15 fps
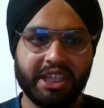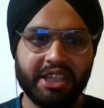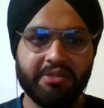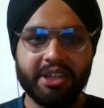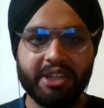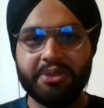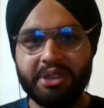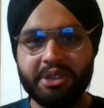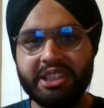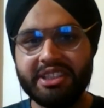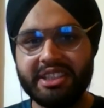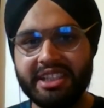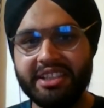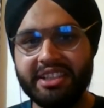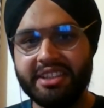If I only
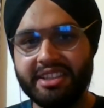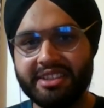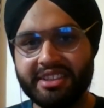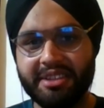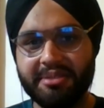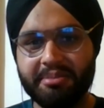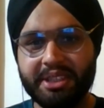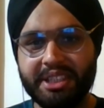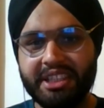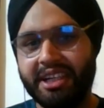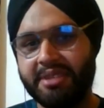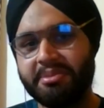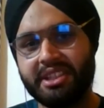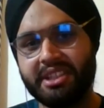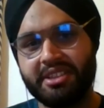stay in this
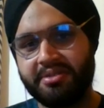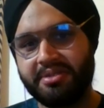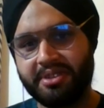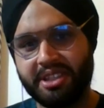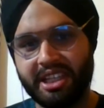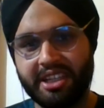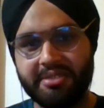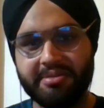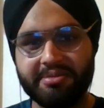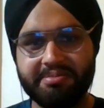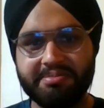company, I'm settled for life.